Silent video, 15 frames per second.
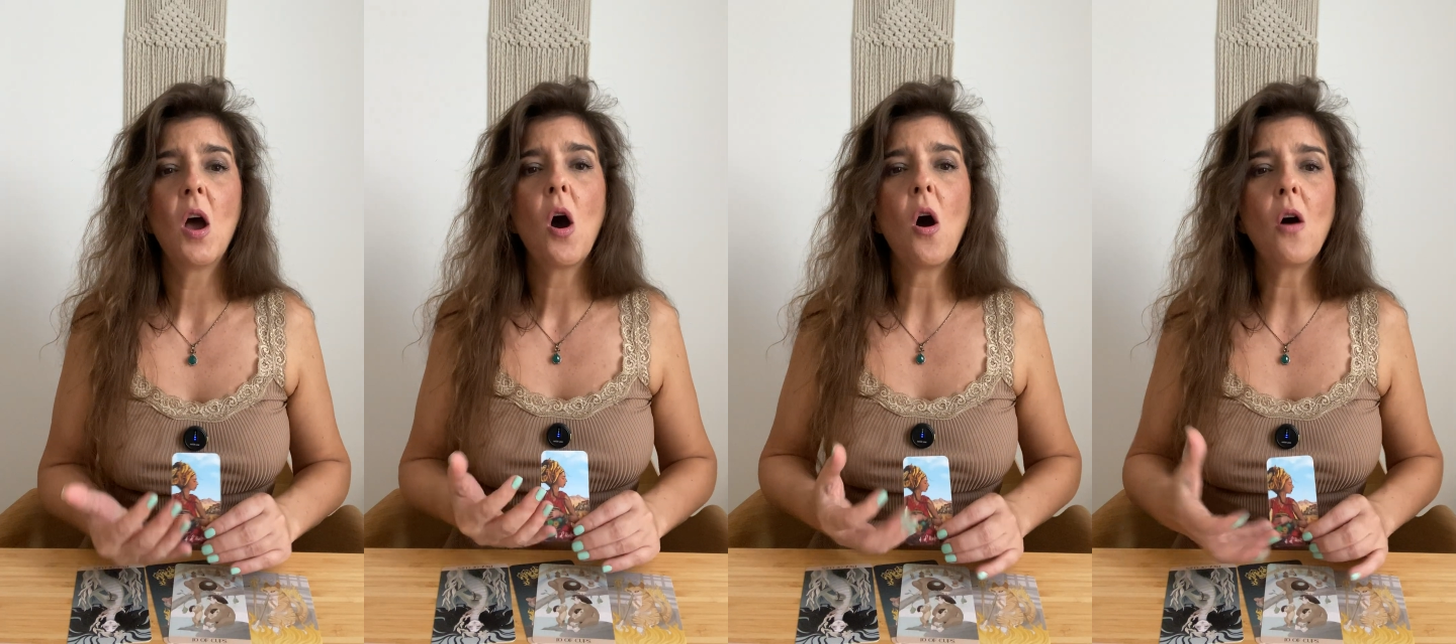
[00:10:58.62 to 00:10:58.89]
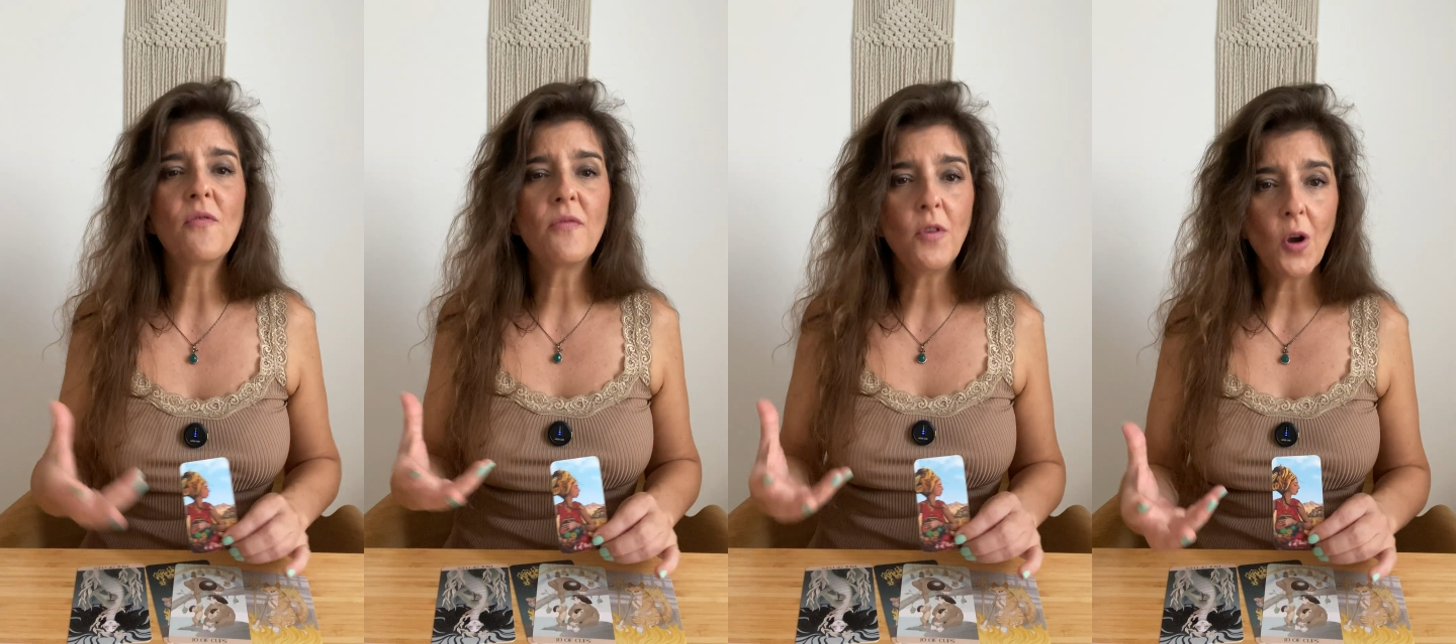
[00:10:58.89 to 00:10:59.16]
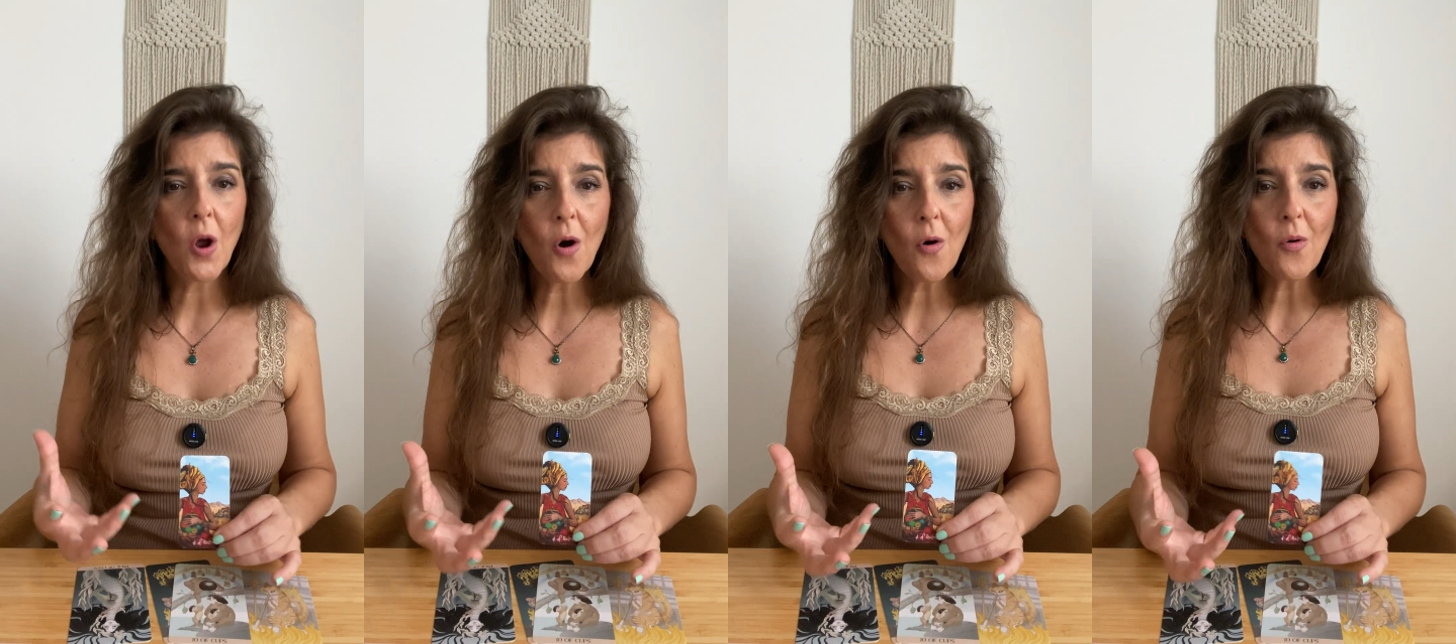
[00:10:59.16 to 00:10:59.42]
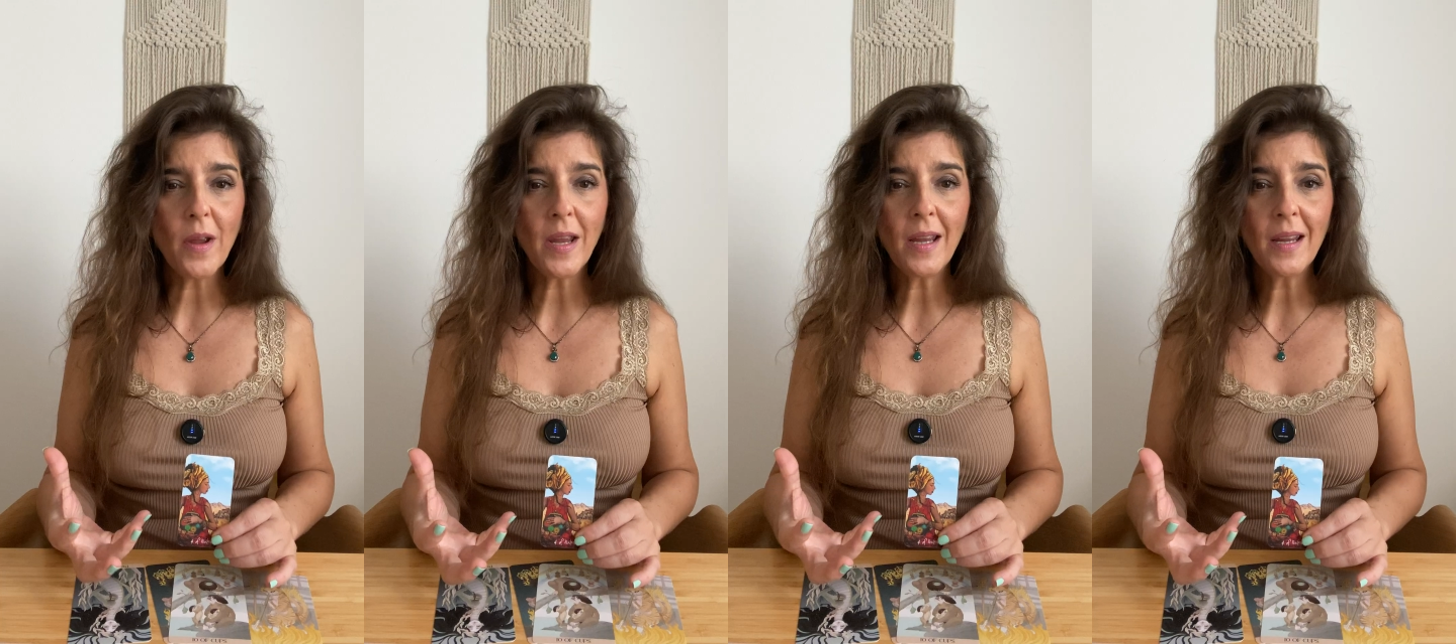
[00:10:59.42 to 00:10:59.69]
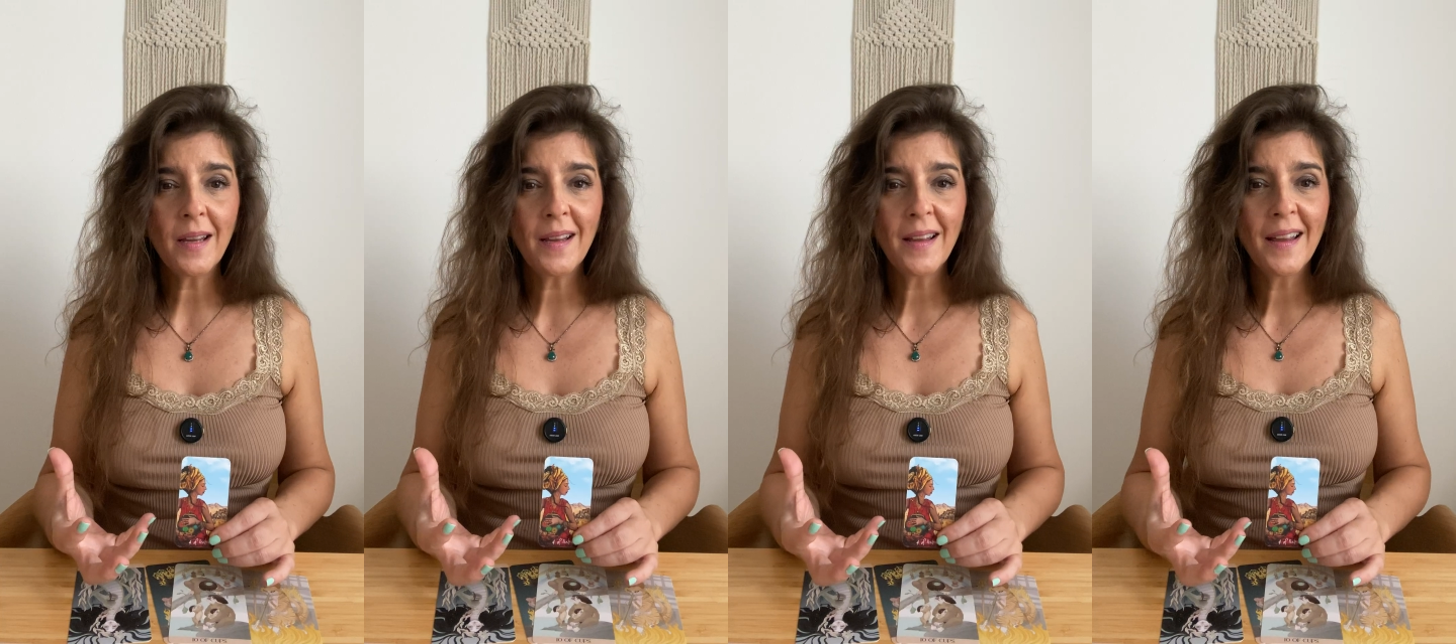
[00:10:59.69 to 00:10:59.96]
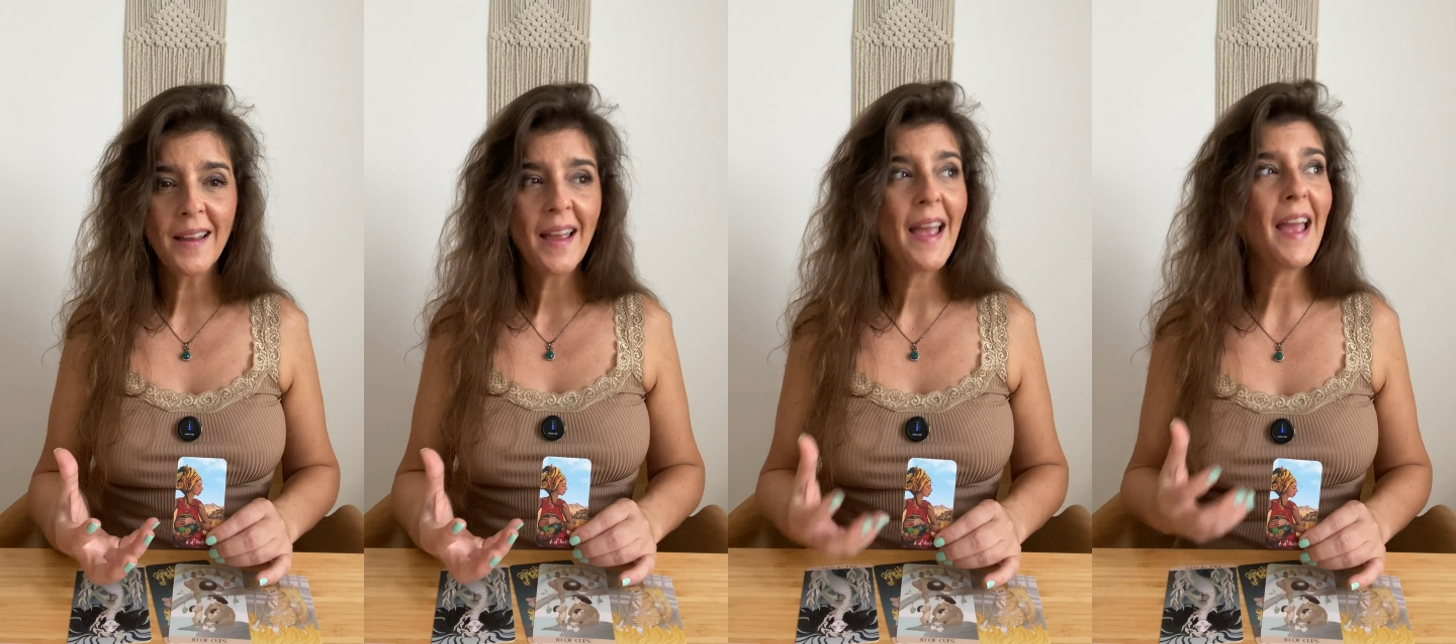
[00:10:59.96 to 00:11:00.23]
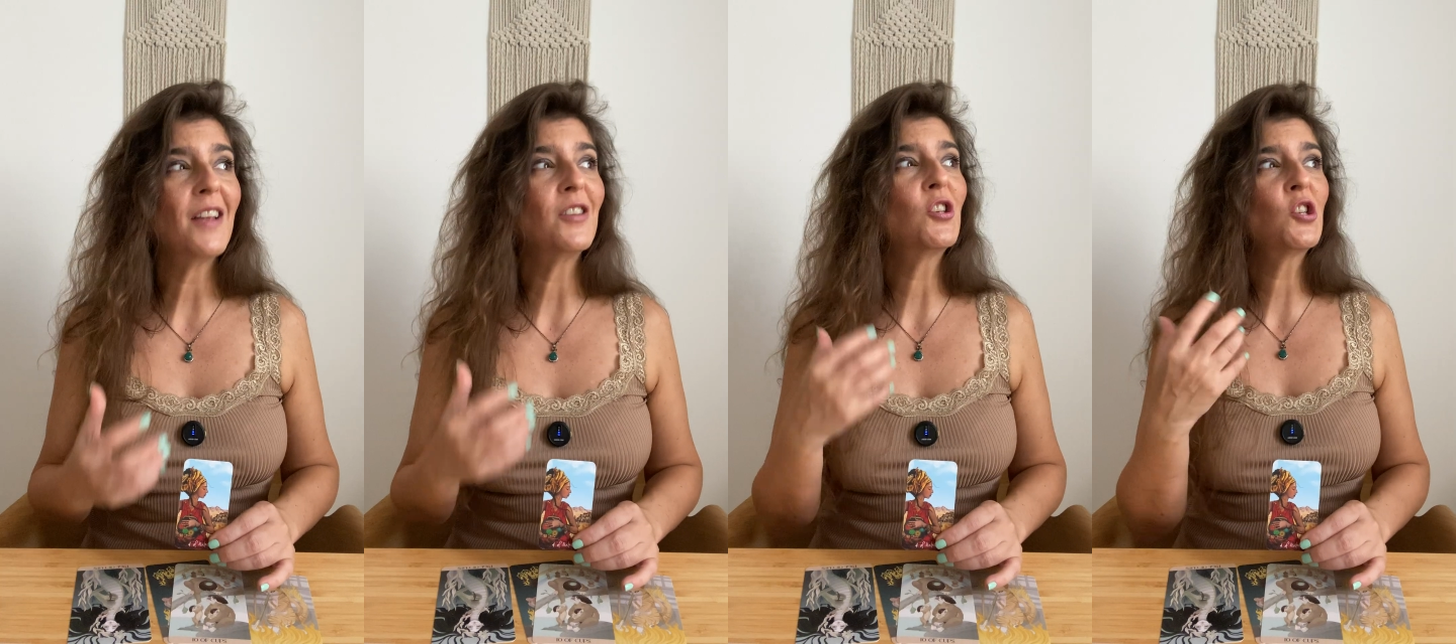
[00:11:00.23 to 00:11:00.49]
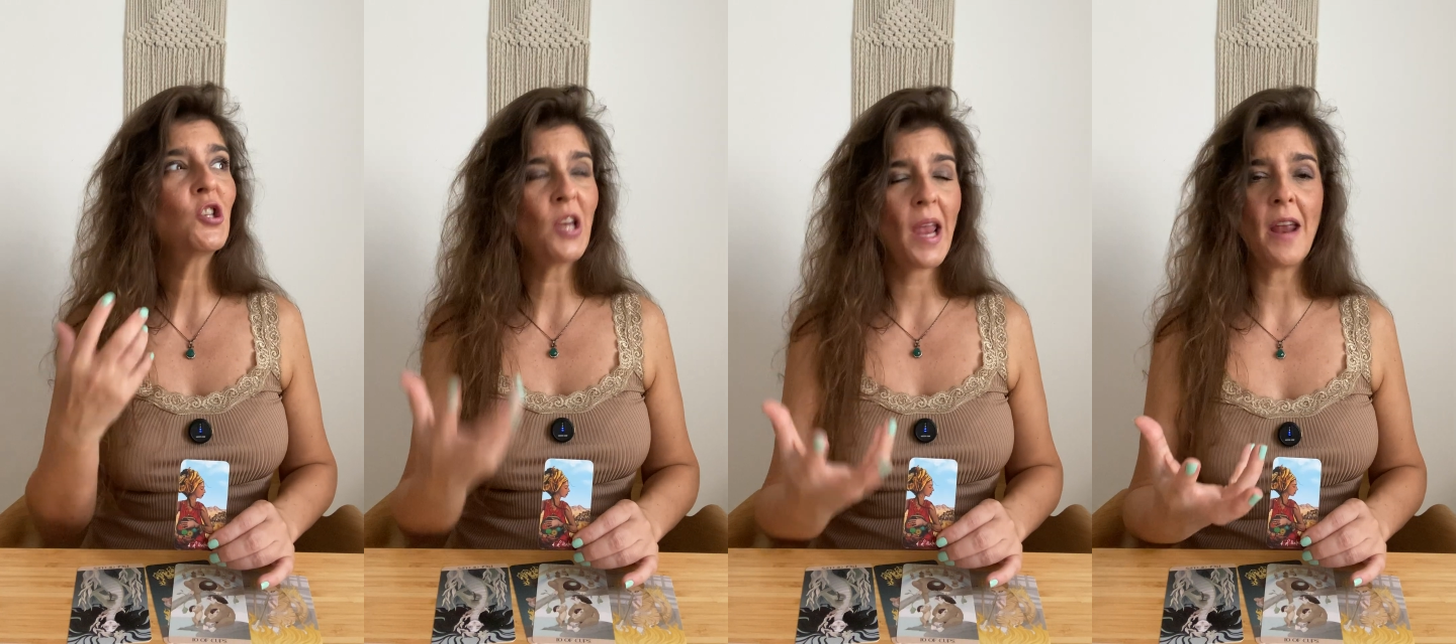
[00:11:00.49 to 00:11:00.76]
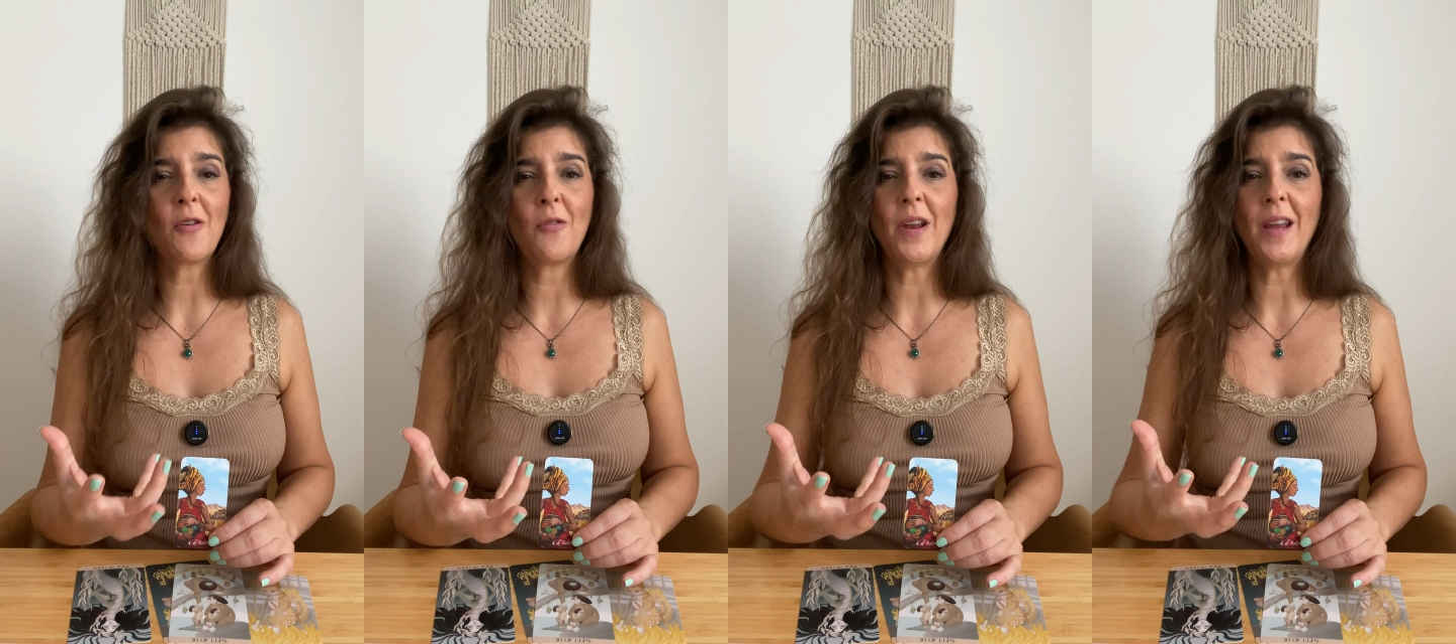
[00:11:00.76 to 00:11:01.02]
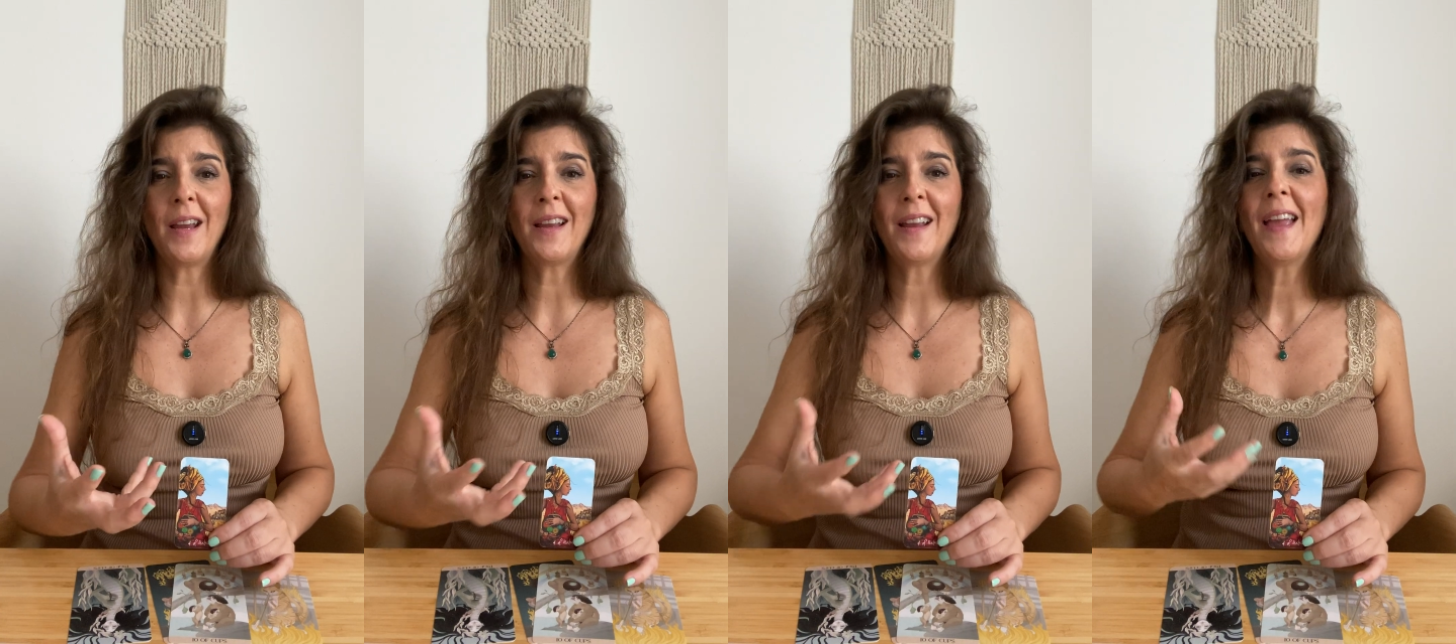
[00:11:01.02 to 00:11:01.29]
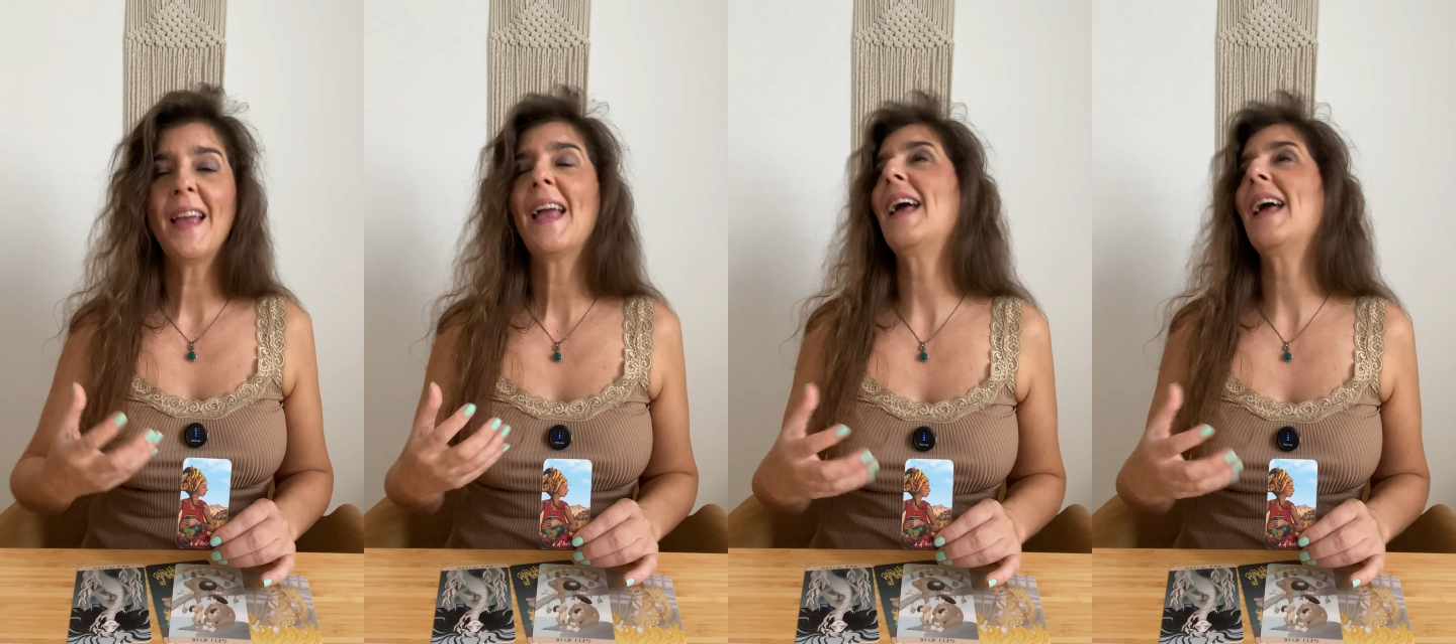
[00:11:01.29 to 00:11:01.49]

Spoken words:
of knowing and sharing